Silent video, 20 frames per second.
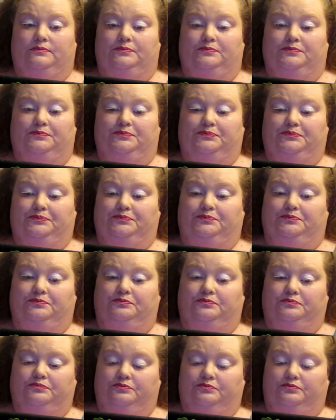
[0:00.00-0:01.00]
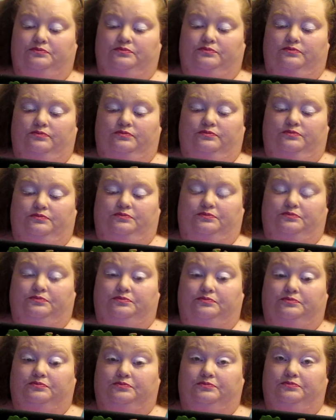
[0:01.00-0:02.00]

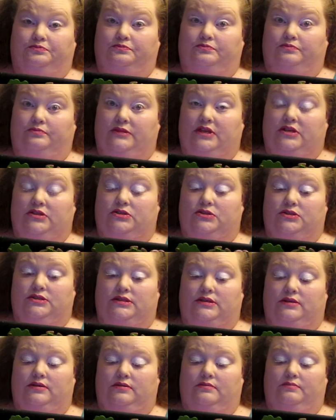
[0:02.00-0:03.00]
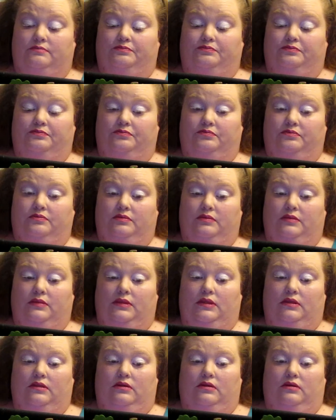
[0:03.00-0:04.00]

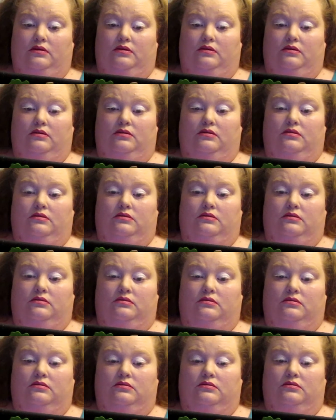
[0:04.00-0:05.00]
No one is speaking in this clip.